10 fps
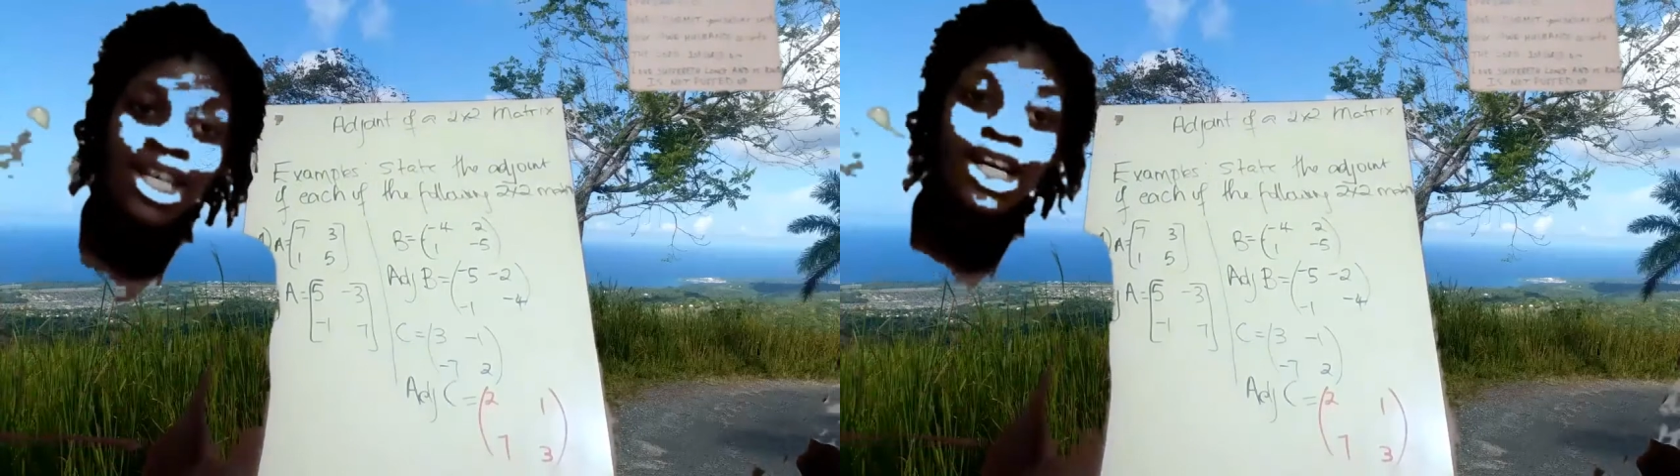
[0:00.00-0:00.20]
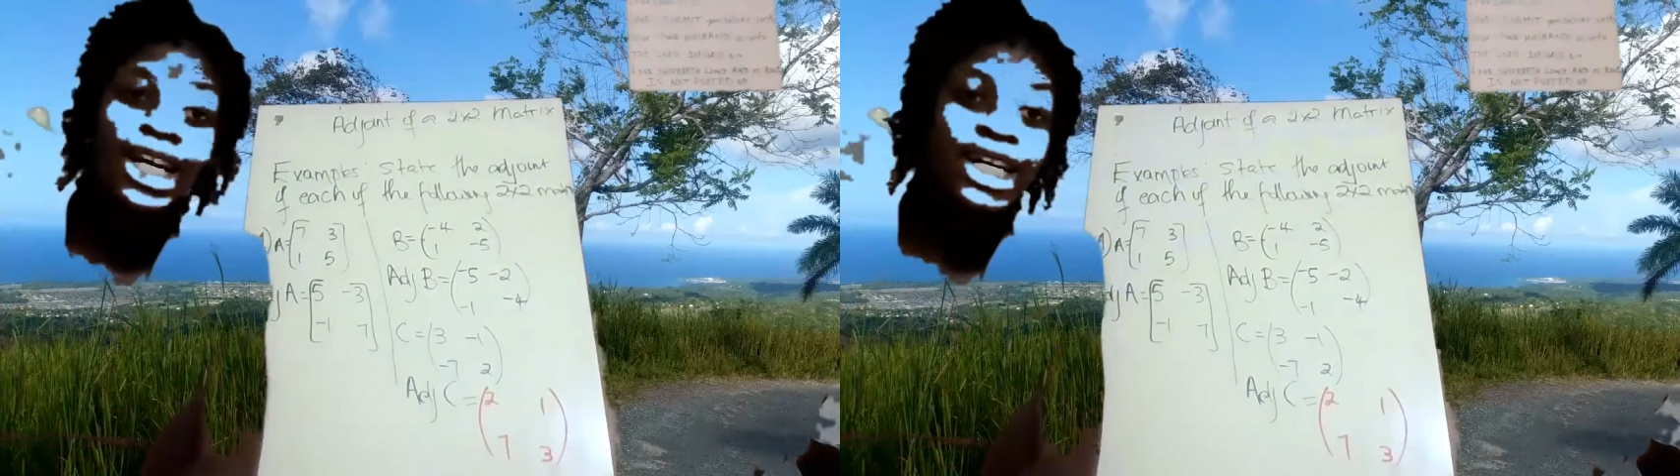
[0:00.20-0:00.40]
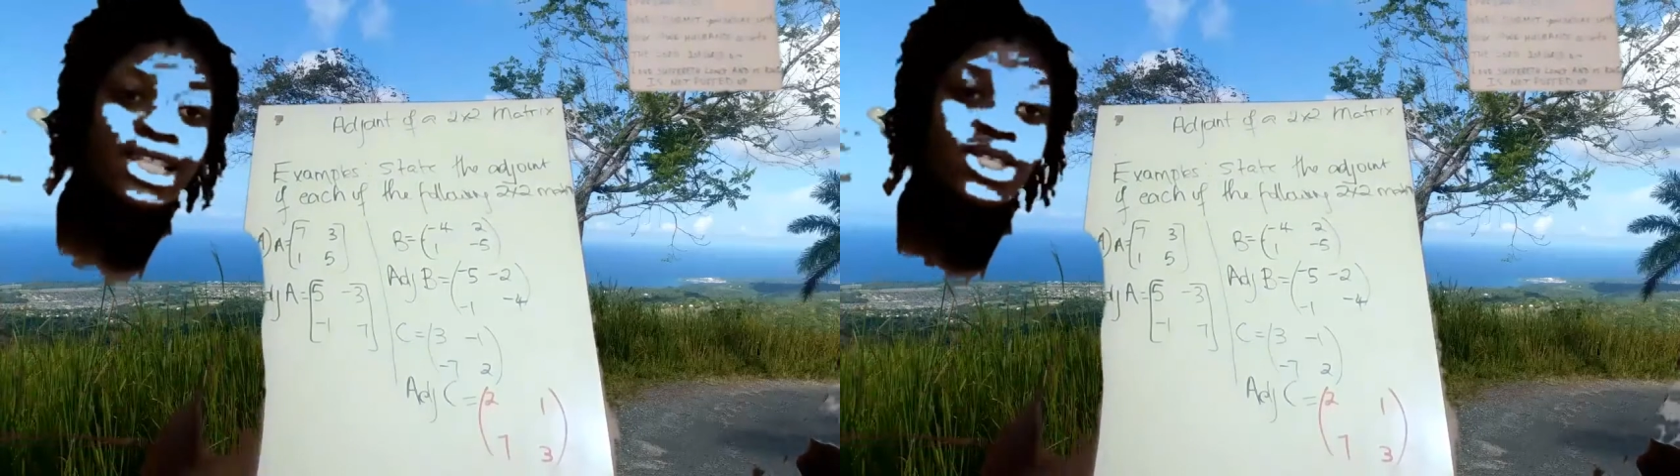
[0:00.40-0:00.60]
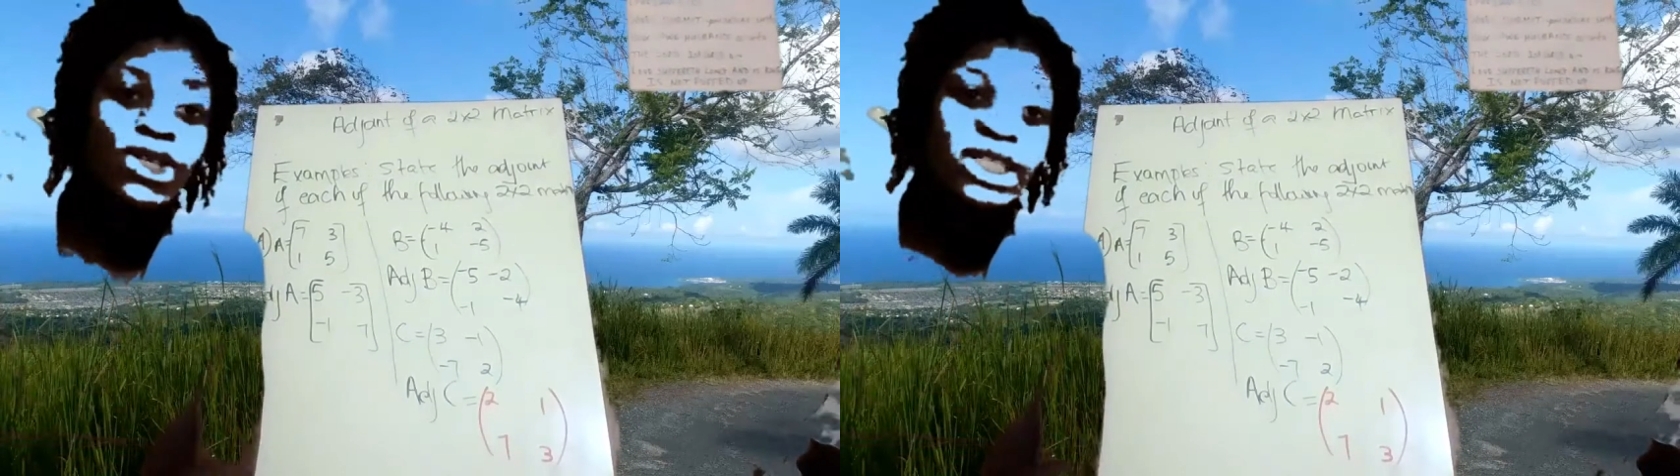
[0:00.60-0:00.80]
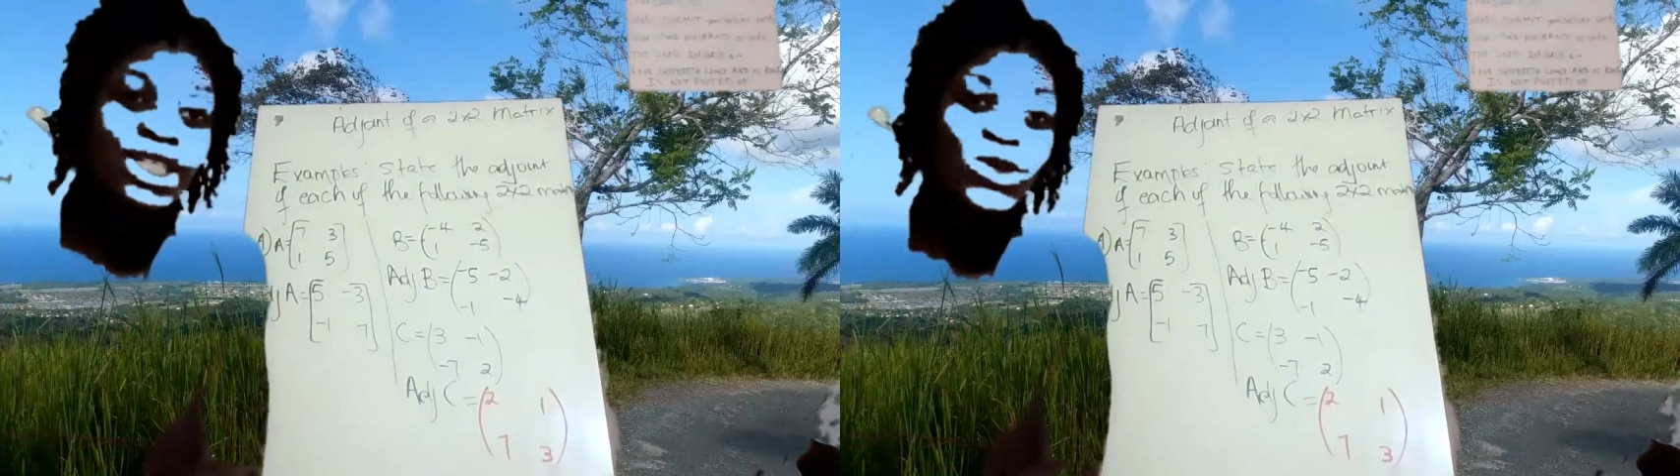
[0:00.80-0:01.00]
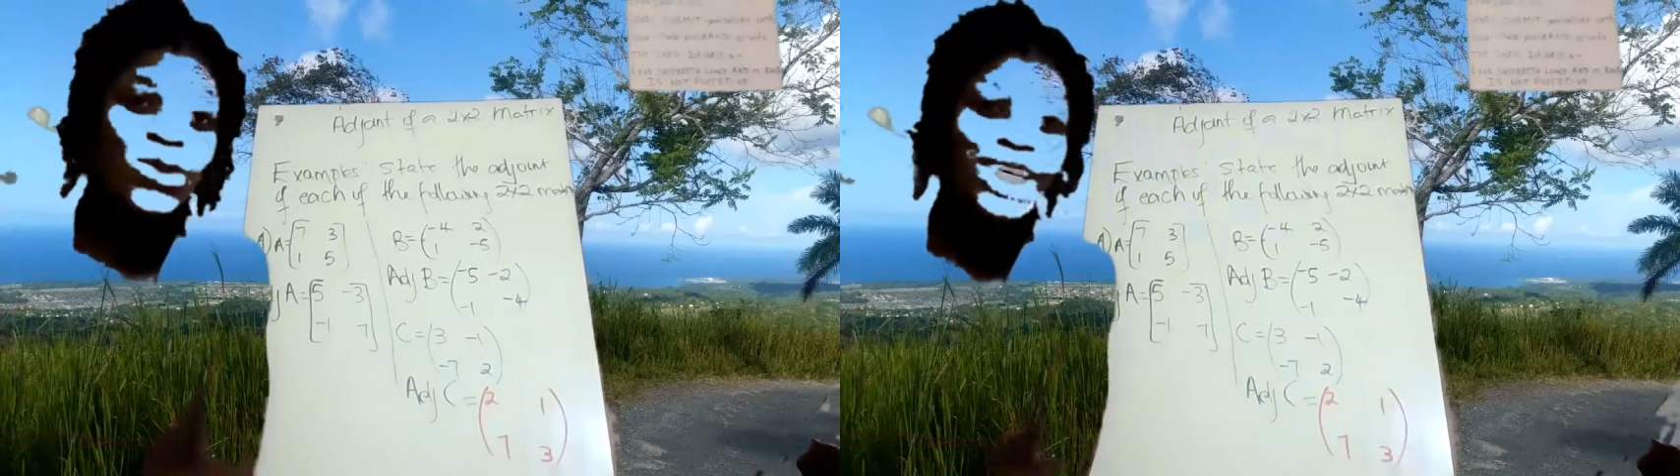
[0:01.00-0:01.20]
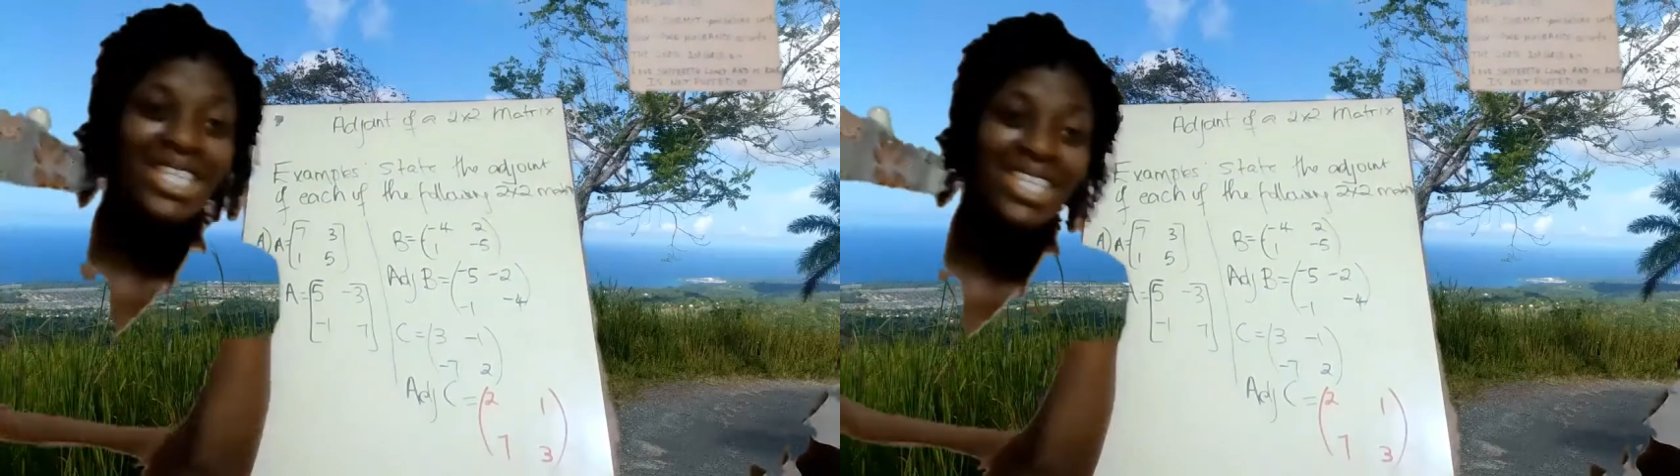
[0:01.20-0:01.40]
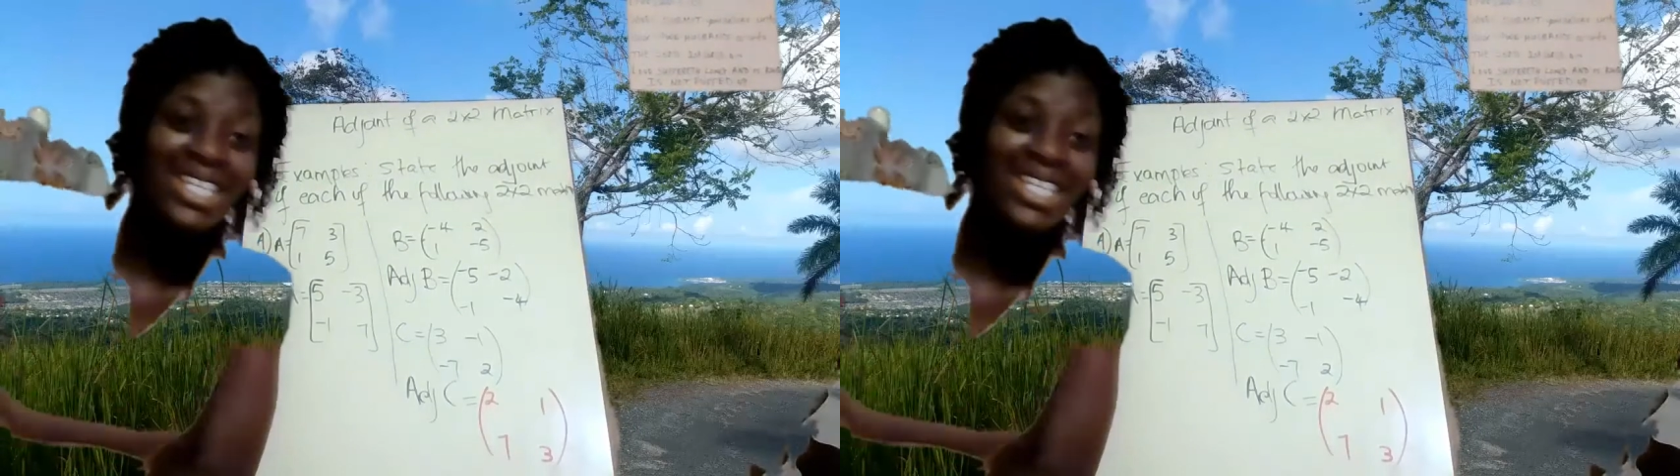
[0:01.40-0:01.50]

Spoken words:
Alright, so see you in the